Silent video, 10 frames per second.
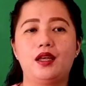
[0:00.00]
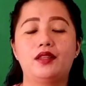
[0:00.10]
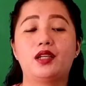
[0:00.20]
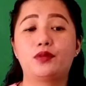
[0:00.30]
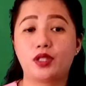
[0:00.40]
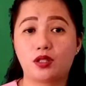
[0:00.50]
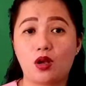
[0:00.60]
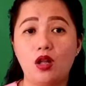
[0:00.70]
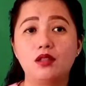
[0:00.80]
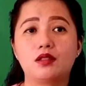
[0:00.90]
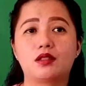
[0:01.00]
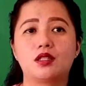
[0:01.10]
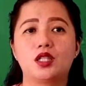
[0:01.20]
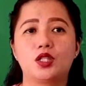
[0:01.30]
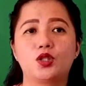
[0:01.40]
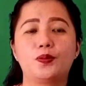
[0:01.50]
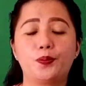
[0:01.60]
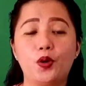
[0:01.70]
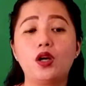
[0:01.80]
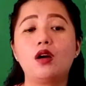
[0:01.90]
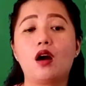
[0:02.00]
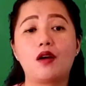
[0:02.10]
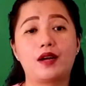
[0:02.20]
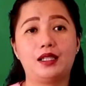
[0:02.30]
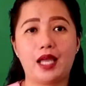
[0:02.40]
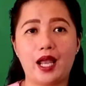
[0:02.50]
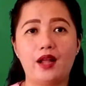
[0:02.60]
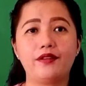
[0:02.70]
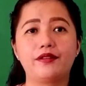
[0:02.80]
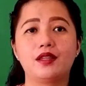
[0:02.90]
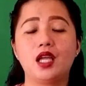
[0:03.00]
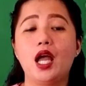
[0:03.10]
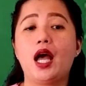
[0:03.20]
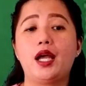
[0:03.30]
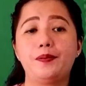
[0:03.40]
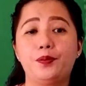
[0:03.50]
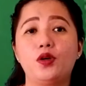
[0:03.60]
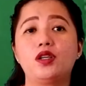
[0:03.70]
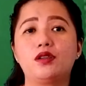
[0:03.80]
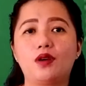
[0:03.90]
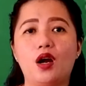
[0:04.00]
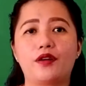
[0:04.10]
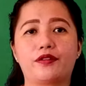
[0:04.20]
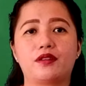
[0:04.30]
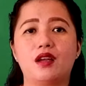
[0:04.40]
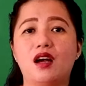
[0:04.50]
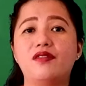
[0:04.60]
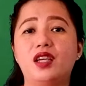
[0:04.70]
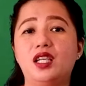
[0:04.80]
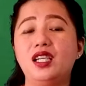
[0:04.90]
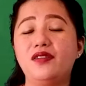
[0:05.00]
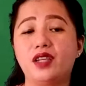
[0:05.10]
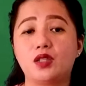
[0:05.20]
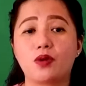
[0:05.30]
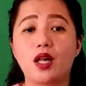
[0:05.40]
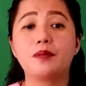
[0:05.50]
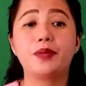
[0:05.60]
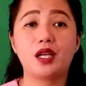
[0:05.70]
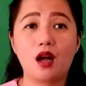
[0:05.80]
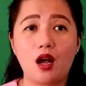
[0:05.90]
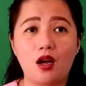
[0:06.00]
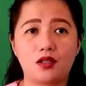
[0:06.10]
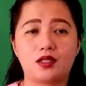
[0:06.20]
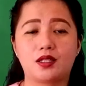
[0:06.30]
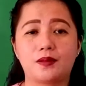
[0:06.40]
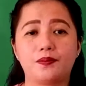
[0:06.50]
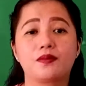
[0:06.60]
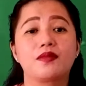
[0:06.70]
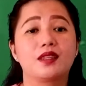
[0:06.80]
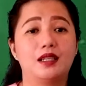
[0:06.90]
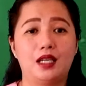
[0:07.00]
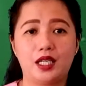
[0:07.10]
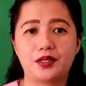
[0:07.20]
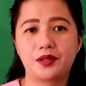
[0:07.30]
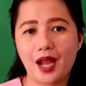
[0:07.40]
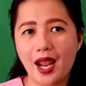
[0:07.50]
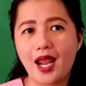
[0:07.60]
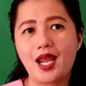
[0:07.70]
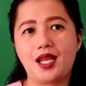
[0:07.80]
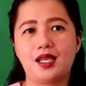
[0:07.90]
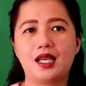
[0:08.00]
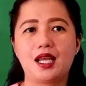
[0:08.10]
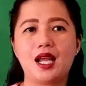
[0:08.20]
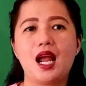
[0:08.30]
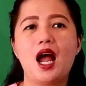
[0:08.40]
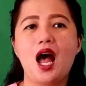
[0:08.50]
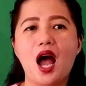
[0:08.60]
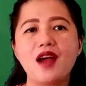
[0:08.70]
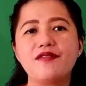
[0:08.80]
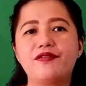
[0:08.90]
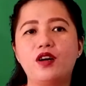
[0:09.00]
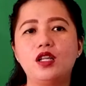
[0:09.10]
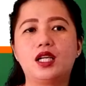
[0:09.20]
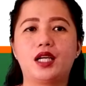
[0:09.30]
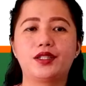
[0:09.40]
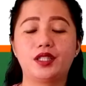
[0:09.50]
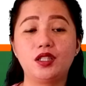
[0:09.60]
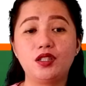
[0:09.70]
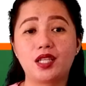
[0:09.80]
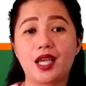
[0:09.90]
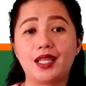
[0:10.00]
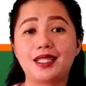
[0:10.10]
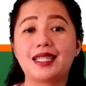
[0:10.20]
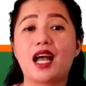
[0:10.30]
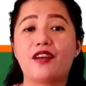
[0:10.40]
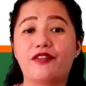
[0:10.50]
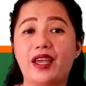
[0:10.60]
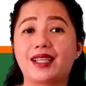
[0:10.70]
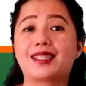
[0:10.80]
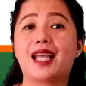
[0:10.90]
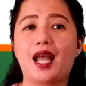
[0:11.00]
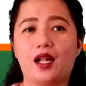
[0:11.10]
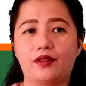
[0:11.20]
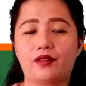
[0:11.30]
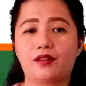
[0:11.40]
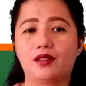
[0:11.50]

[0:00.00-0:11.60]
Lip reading: that results to poor oral health and poor growth of individual because letter A. Harmful carcinogens affects health.